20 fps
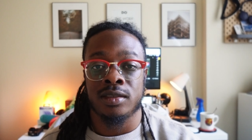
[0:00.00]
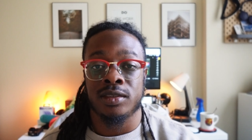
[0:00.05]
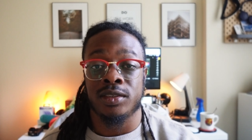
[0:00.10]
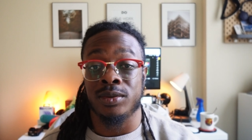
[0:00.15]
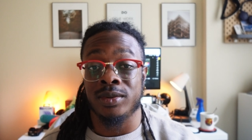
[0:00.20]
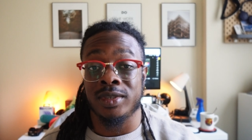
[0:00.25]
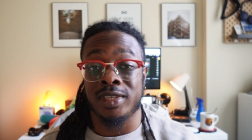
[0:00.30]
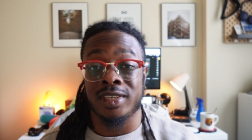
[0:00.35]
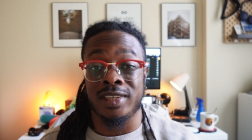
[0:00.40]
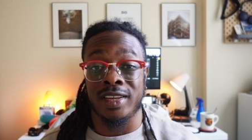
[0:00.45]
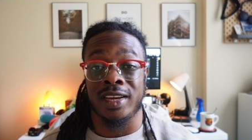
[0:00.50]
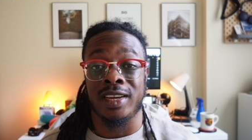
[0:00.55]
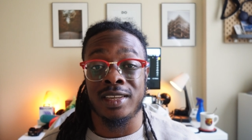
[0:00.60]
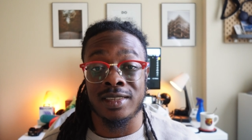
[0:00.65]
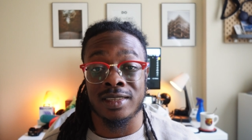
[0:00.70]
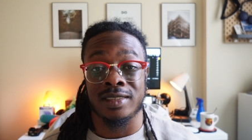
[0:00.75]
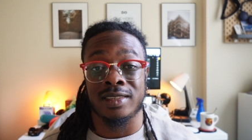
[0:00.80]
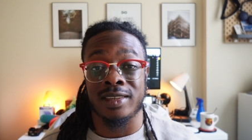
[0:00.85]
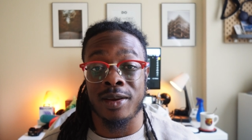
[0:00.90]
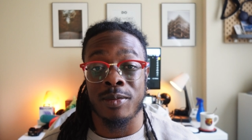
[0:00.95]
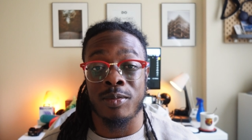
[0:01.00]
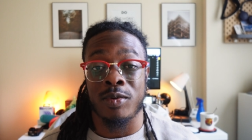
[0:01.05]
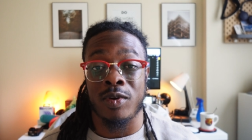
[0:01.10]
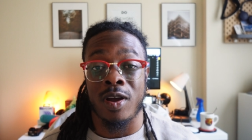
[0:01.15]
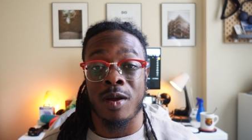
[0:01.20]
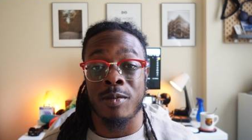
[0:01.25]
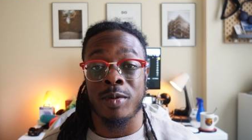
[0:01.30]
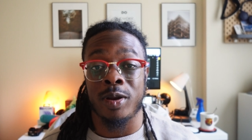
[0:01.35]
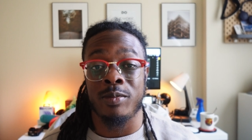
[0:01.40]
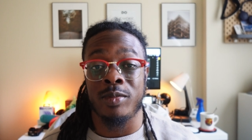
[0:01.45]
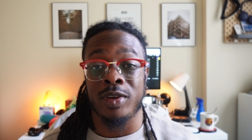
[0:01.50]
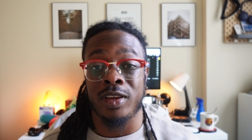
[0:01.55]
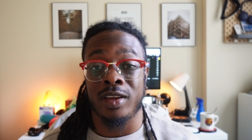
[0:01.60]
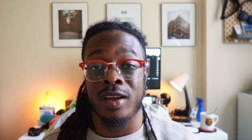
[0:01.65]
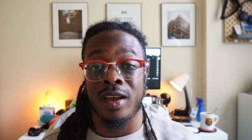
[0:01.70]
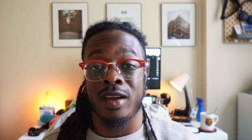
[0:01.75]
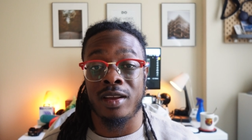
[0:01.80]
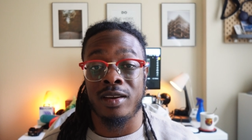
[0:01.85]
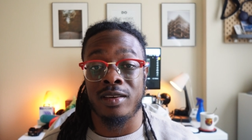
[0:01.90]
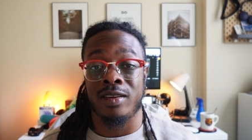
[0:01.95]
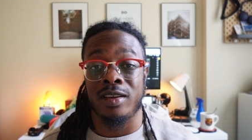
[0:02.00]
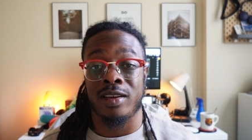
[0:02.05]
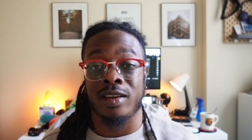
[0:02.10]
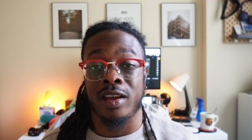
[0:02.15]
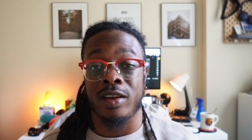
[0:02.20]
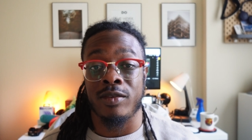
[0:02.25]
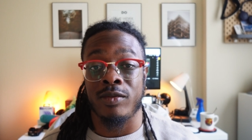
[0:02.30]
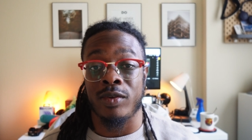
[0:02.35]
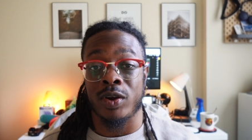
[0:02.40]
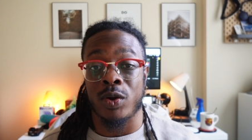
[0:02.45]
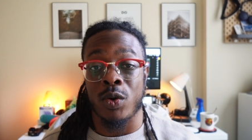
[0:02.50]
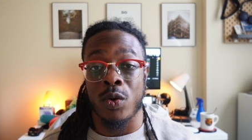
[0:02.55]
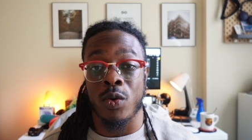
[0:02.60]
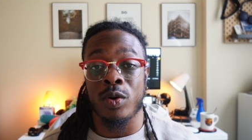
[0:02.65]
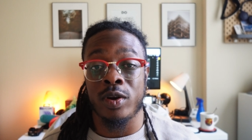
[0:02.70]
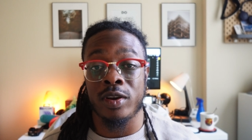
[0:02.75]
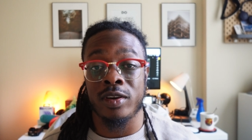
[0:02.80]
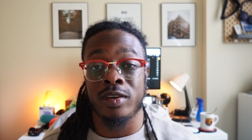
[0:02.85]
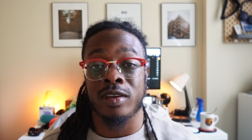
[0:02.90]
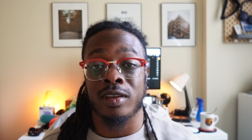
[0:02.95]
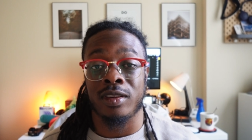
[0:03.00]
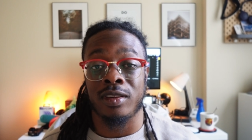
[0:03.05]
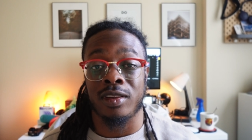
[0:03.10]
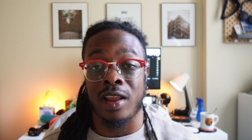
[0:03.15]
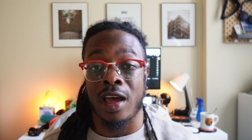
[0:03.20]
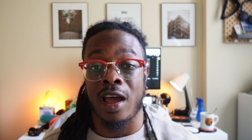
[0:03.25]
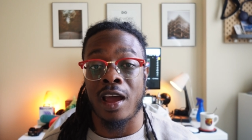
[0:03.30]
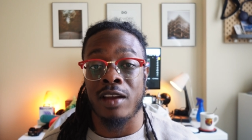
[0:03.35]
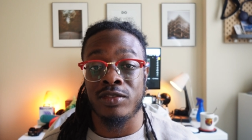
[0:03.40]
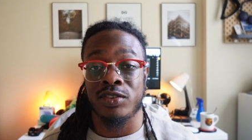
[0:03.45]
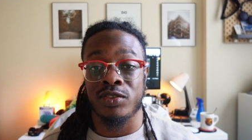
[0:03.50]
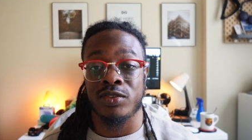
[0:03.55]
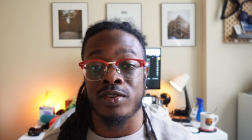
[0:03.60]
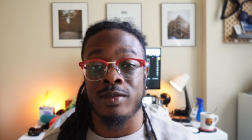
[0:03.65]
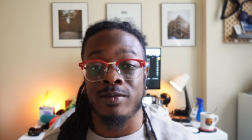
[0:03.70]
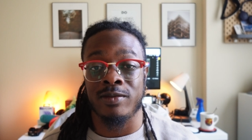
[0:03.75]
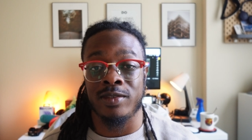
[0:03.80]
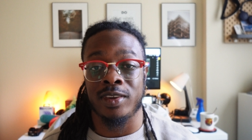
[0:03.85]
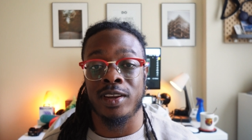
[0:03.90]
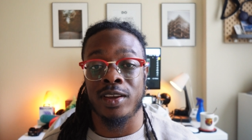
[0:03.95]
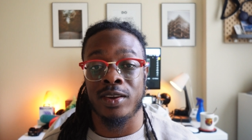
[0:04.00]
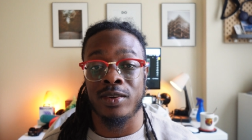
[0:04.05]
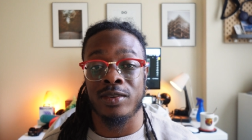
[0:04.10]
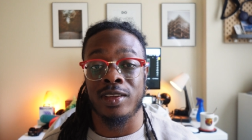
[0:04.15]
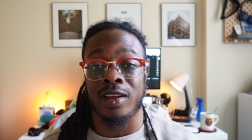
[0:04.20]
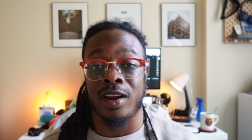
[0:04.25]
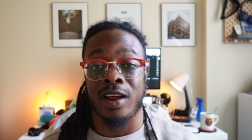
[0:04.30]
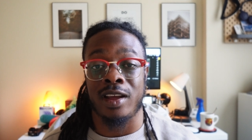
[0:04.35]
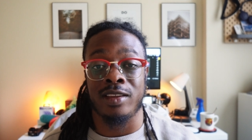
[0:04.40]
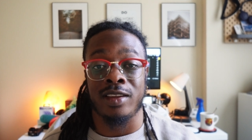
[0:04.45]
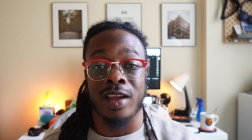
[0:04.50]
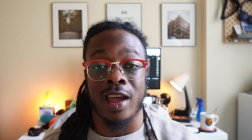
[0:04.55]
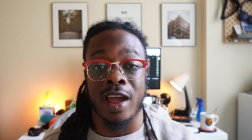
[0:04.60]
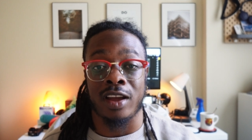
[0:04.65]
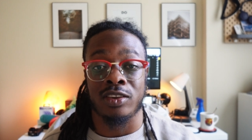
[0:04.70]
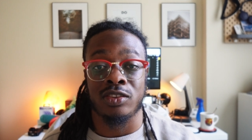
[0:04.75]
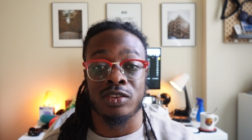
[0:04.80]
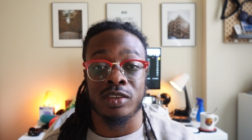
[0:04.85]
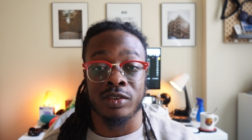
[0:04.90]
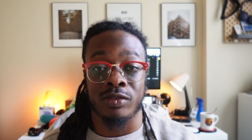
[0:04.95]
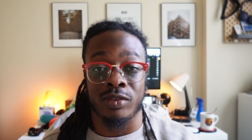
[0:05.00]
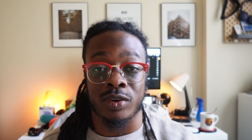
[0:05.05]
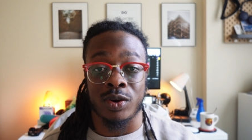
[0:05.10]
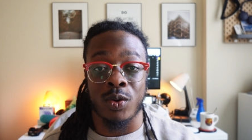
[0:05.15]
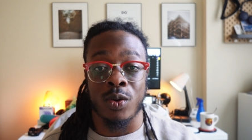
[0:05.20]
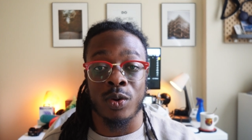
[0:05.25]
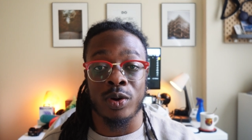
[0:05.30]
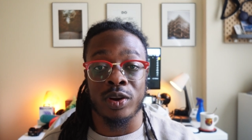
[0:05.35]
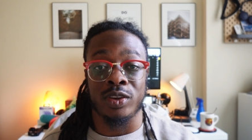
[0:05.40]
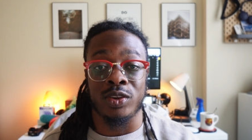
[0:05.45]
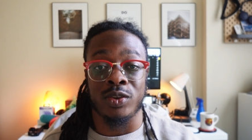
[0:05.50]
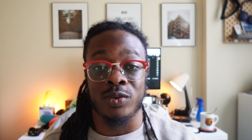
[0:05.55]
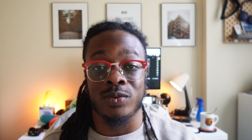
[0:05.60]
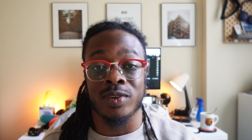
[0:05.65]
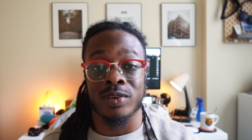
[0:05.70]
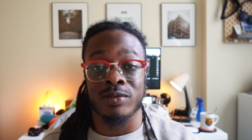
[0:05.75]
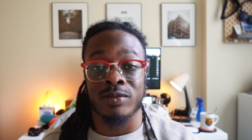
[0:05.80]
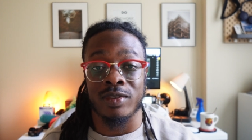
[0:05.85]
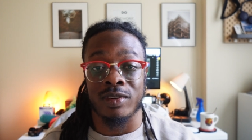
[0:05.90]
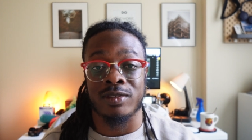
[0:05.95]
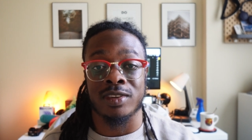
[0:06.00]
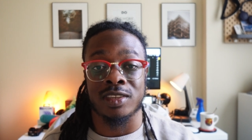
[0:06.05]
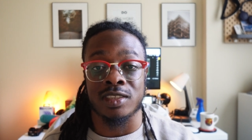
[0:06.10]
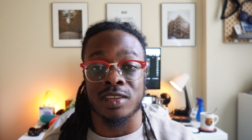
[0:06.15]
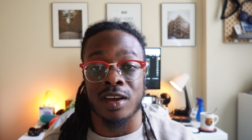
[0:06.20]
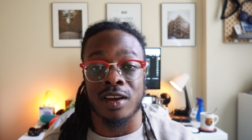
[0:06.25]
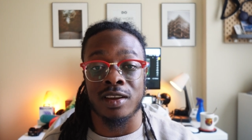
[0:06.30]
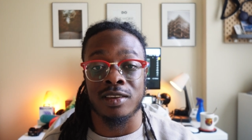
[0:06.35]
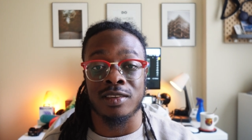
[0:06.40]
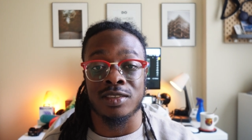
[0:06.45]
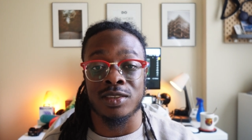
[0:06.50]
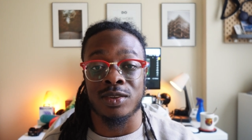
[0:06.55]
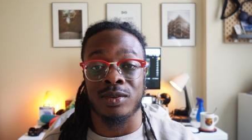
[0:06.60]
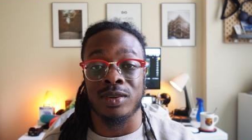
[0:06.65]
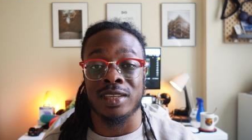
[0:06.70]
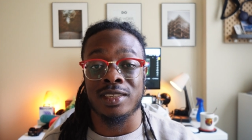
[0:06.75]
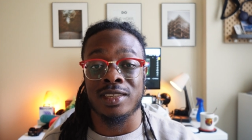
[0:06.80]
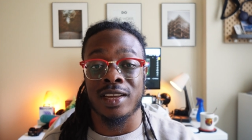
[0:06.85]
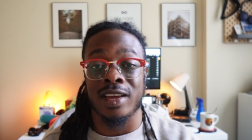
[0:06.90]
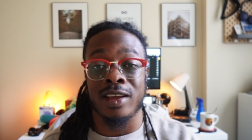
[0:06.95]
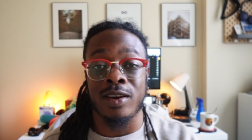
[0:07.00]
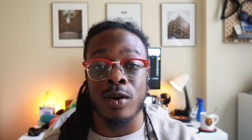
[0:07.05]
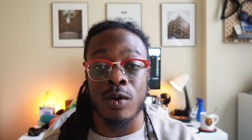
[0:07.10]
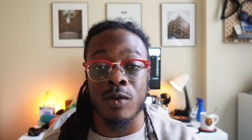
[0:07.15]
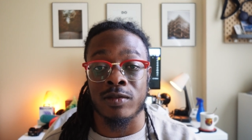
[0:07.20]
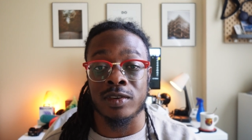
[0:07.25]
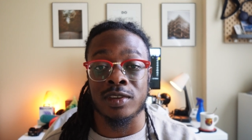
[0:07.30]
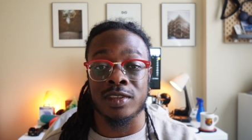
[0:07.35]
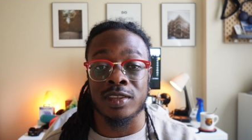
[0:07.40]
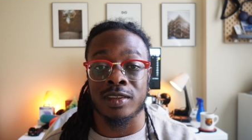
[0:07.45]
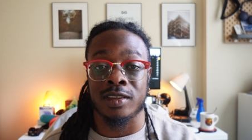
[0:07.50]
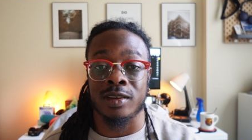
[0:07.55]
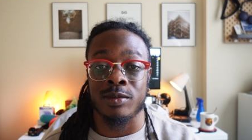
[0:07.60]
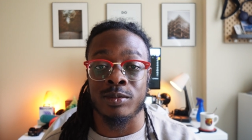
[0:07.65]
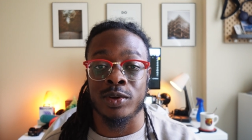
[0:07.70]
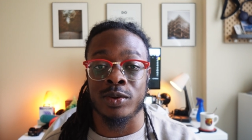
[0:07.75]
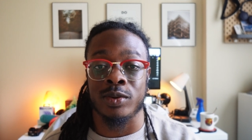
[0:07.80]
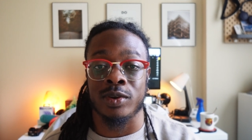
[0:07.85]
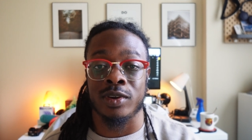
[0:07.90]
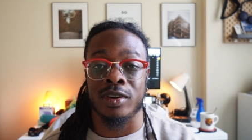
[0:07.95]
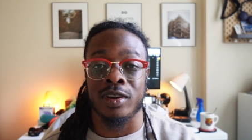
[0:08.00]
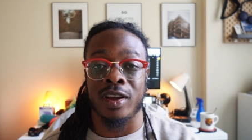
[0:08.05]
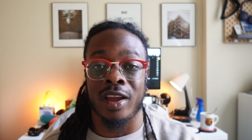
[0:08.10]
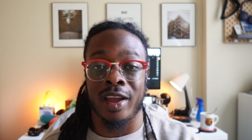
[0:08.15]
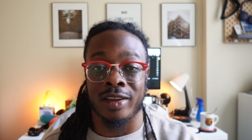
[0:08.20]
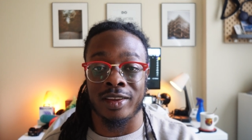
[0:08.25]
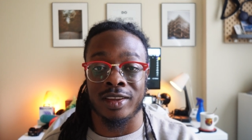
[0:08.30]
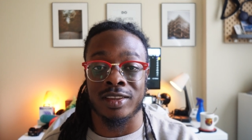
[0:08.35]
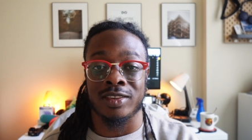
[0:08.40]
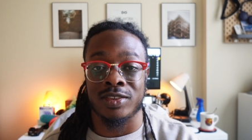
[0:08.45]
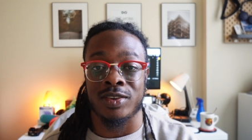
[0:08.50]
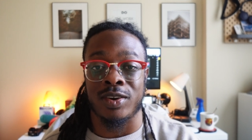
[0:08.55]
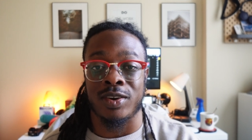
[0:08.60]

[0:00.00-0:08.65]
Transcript: So in today's example, I'm gonna be editing a recorded live stream video that I actually recorded using Riverside. So let's head over to the computer and get